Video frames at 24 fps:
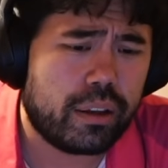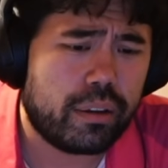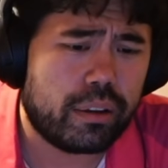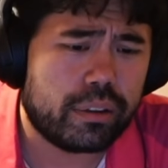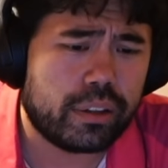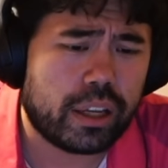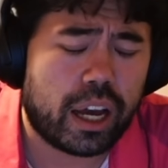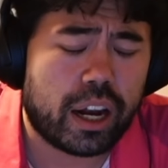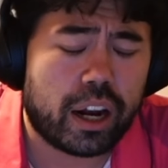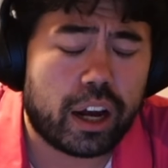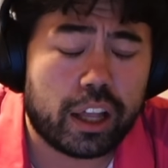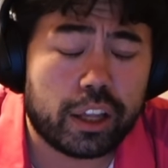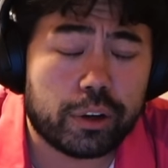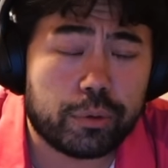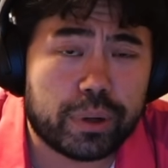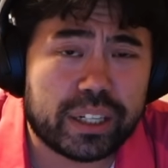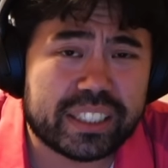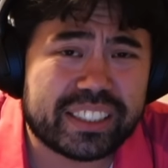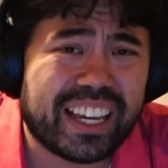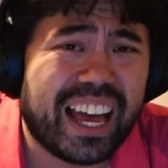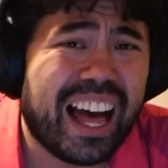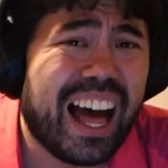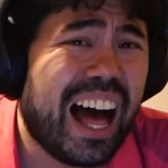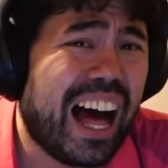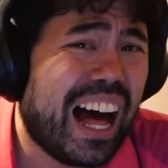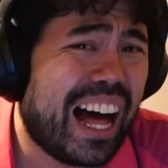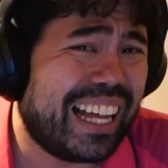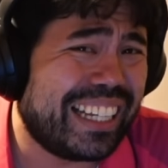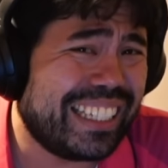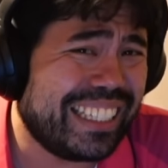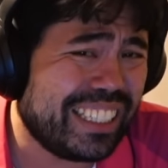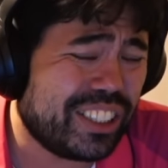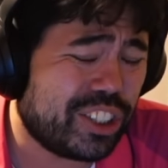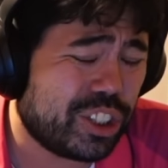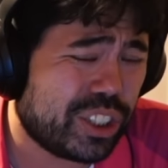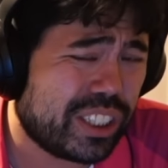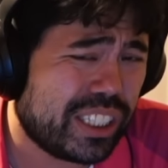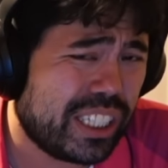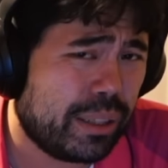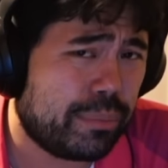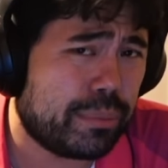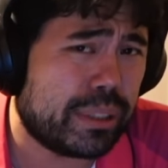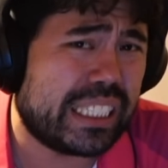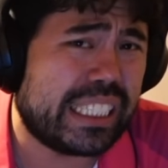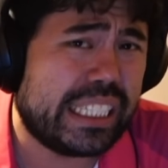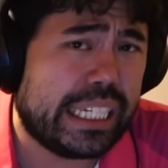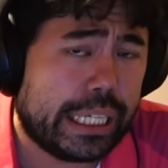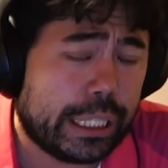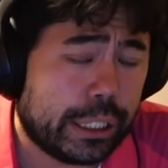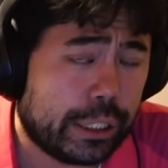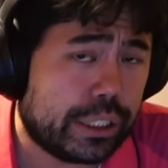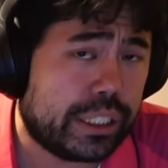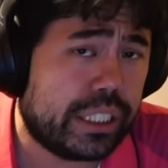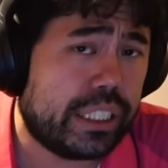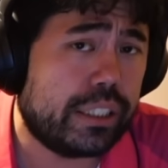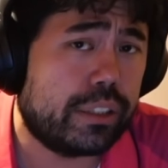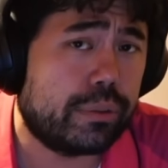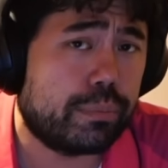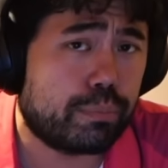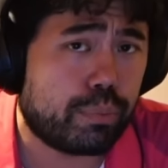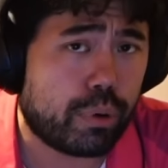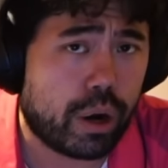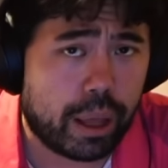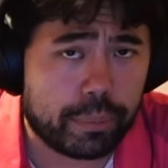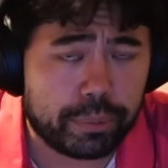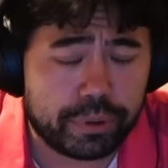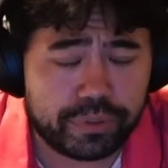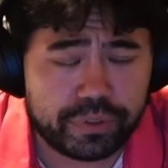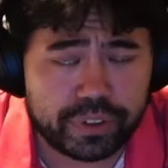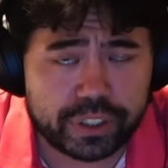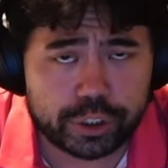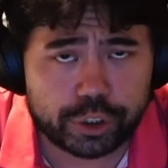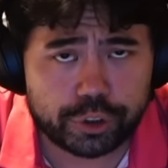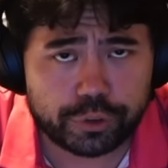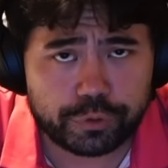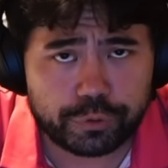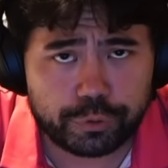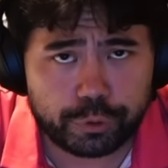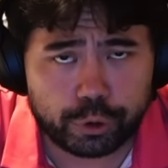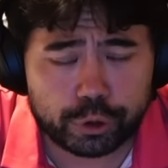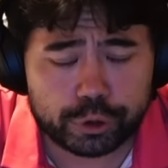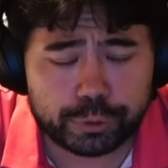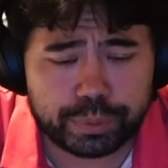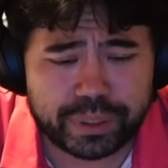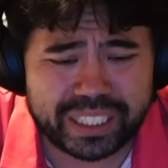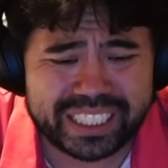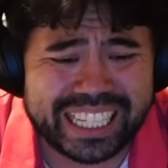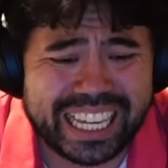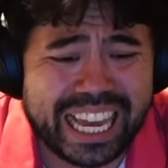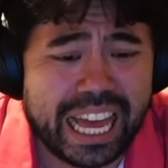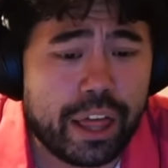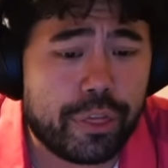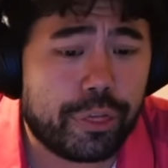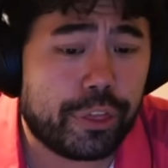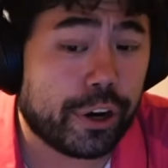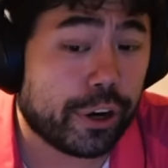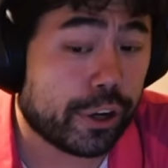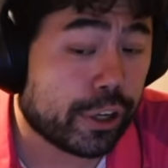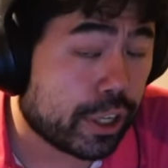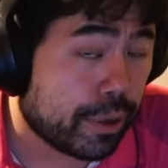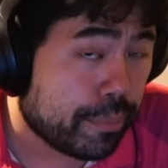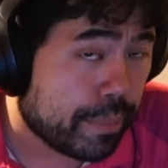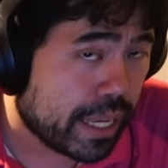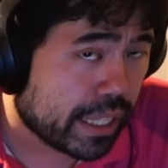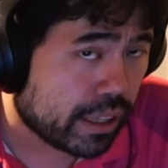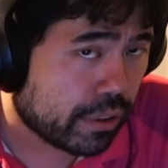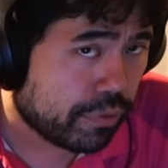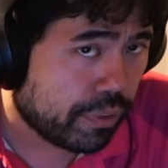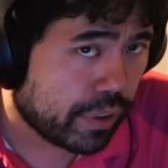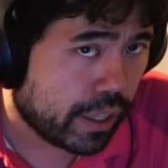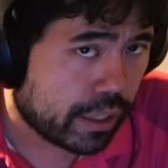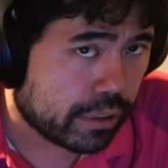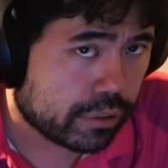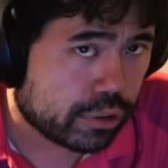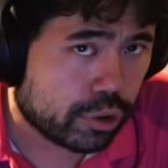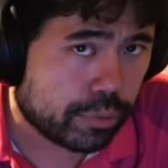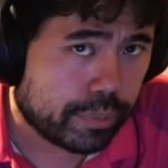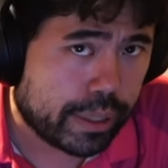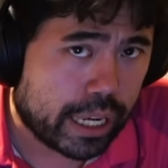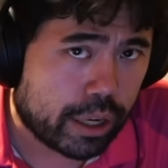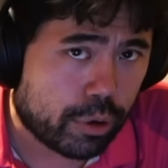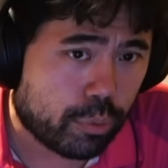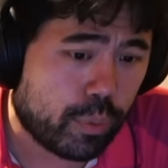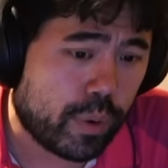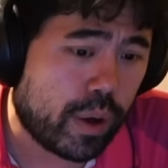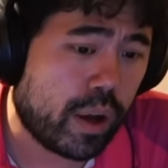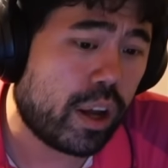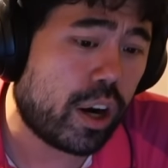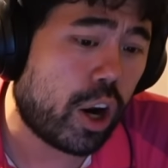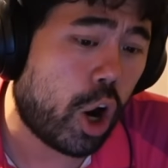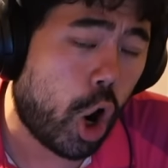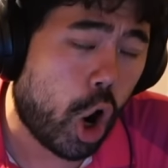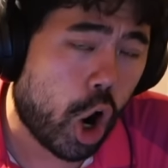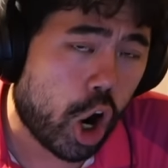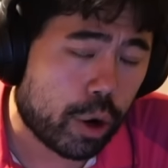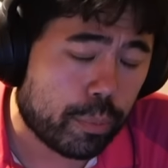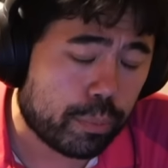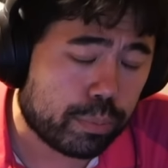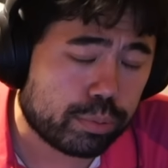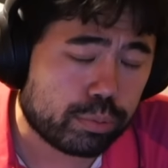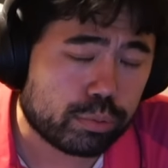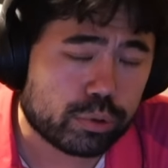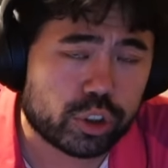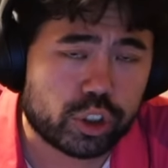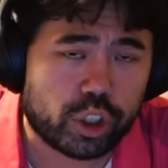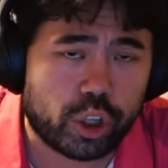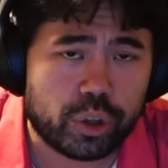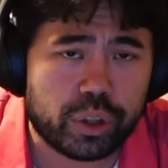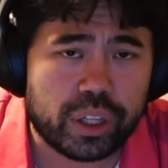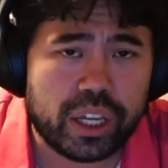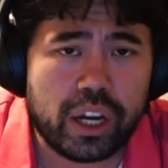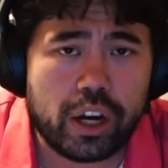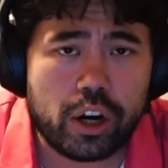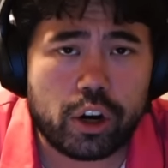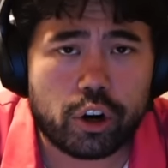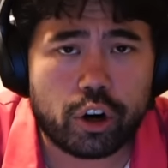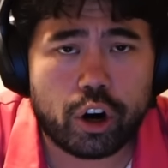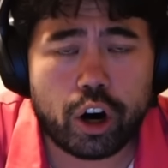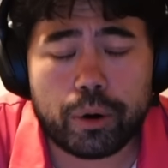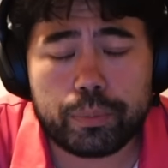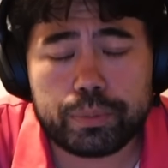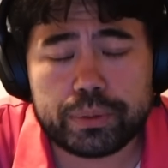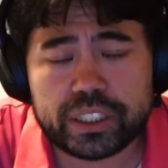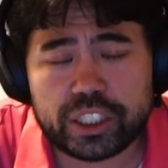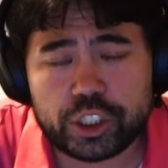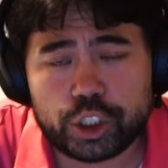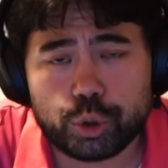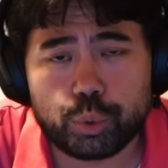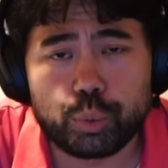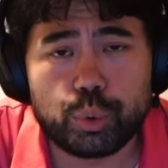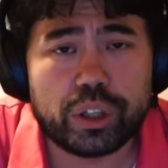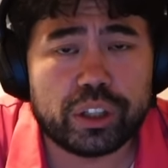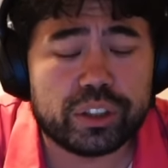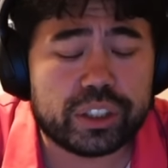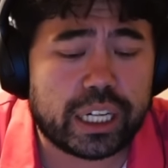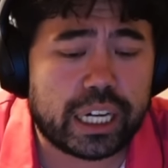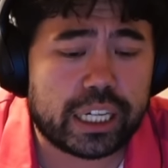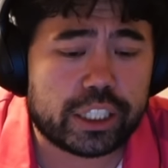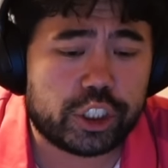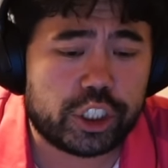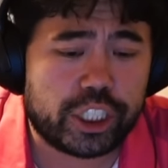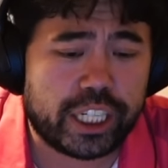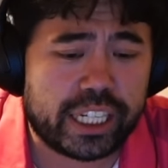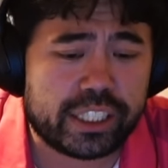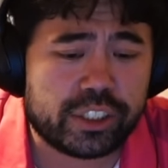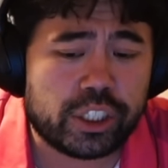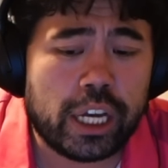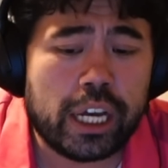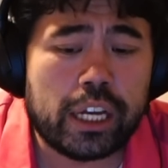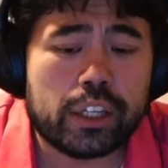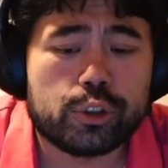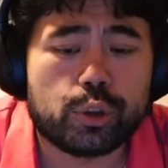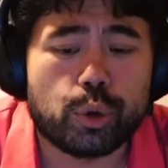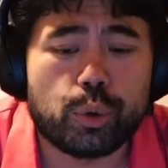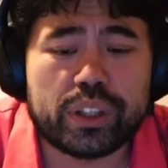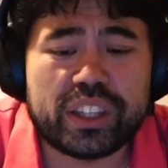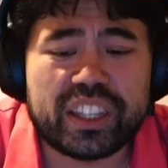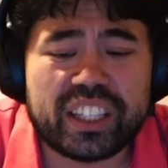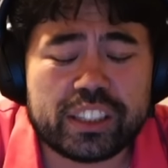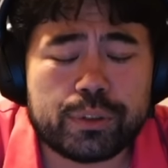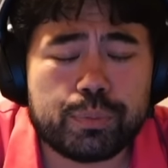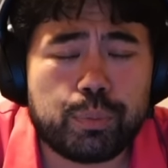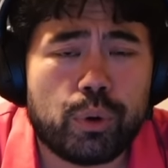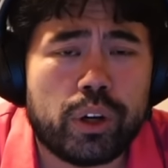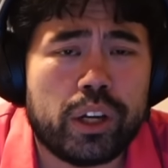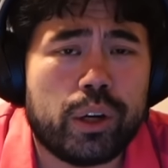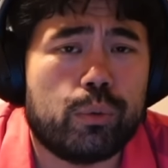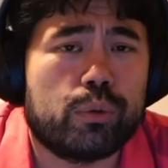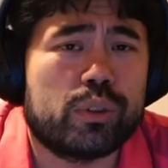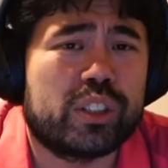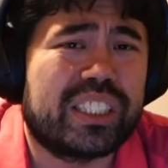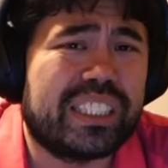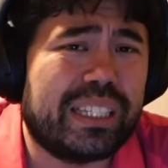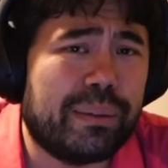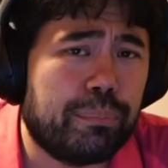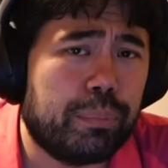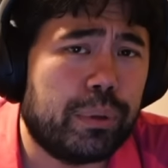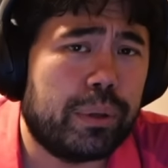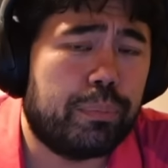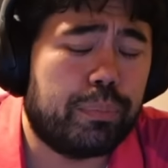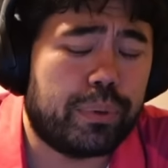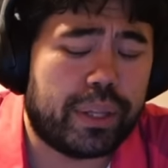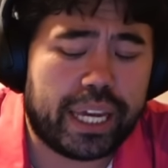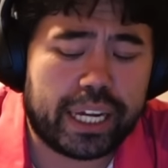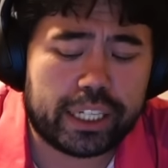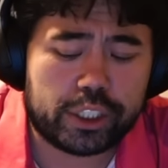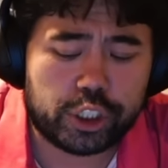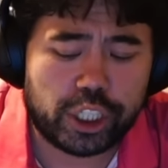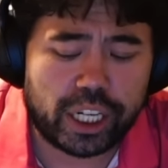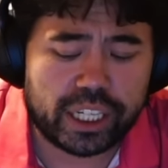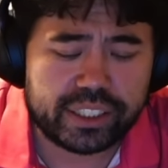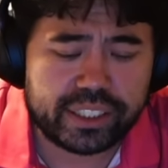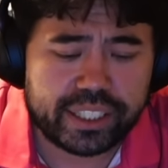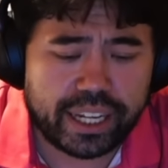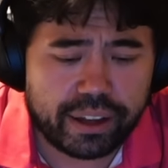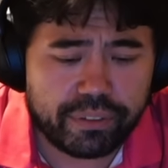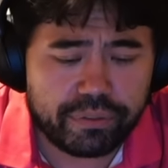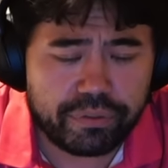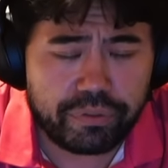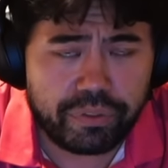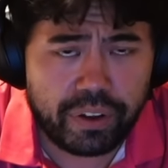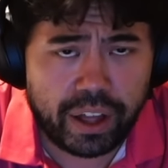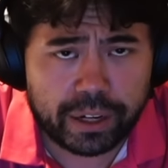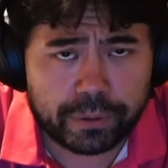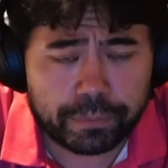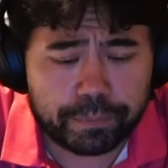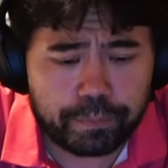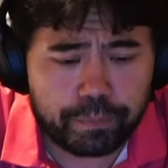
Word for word: Anish's team is guaranteed to probably finish in first place. They're going to make the finals no matter what. Our result or our position will not change. So at this point, we're simply playing chess to have fun.